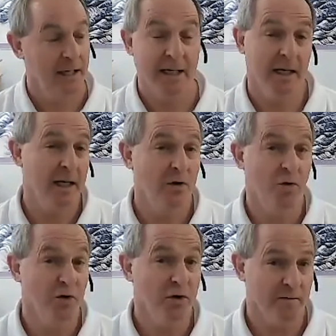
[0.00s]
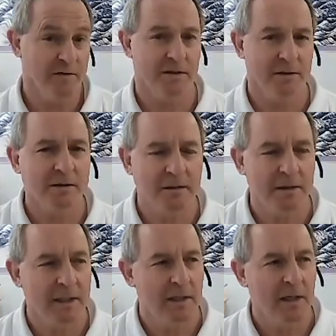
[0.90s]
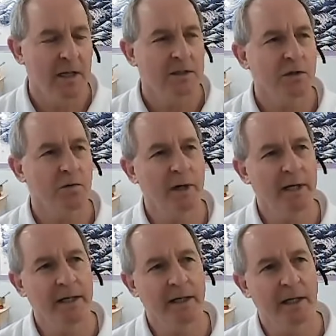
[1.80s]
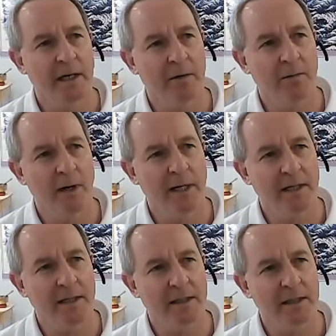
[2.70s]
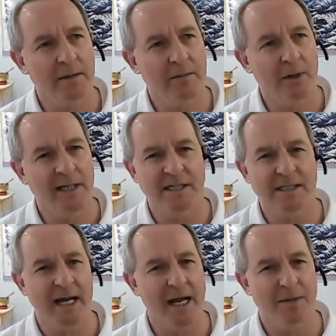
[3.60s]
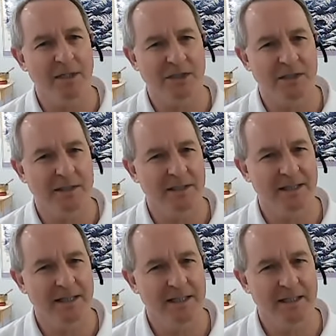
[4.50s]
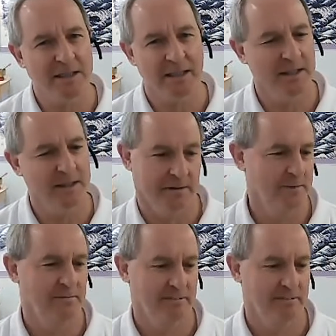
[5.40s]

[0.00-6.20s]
and, and no nerves. So when, uh, when, it, when it gets damaged, it doesn't heal.